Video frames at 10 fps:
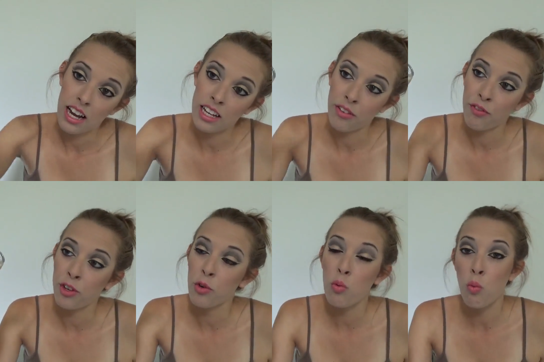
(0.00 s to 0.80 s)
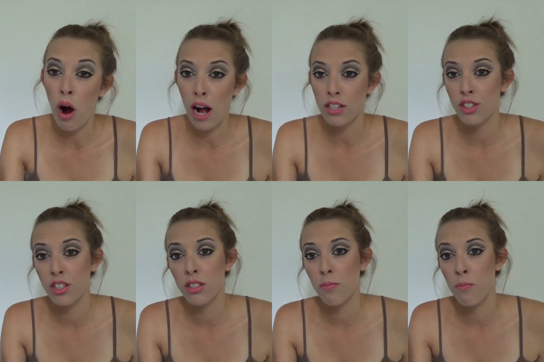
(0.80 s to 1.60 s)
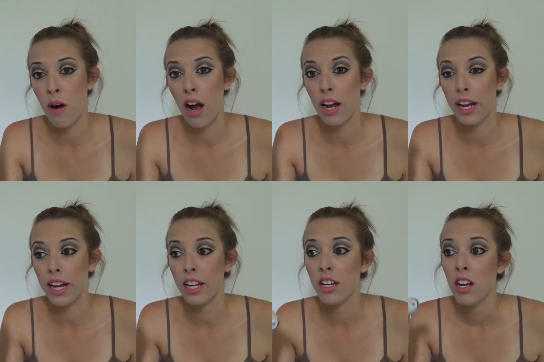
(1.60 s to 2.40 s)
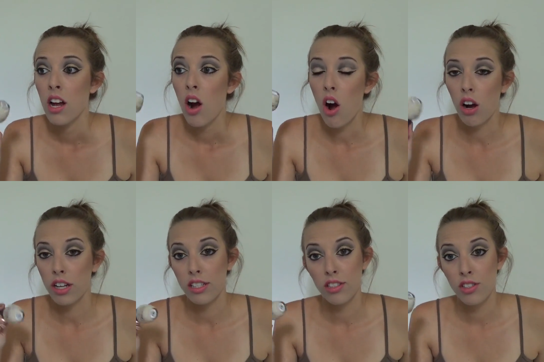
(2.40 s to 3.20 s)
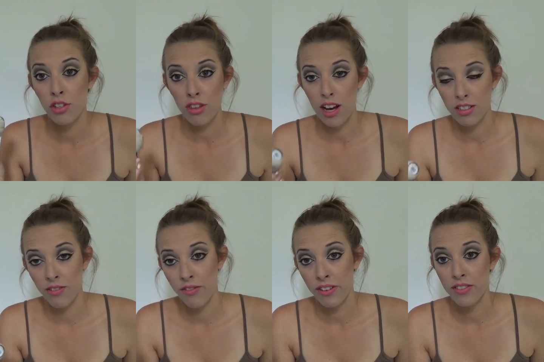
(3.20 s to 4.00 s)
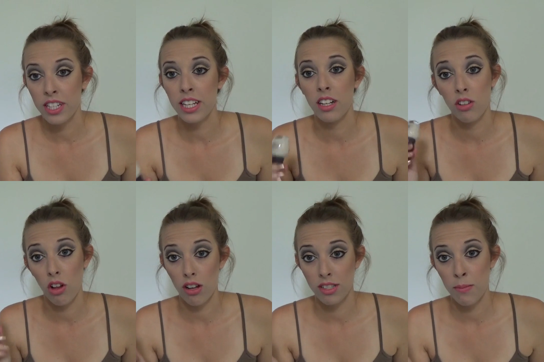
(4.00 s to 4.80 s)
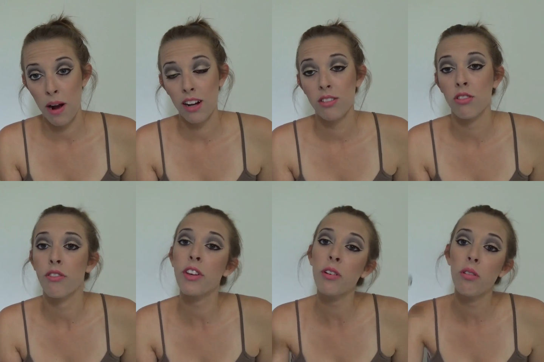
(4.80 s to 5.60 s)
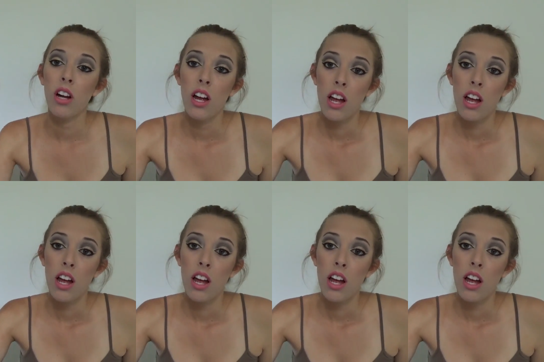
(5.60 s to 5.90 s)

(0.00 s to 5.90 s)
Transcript: If you watched my August 2015 Glossy Box review,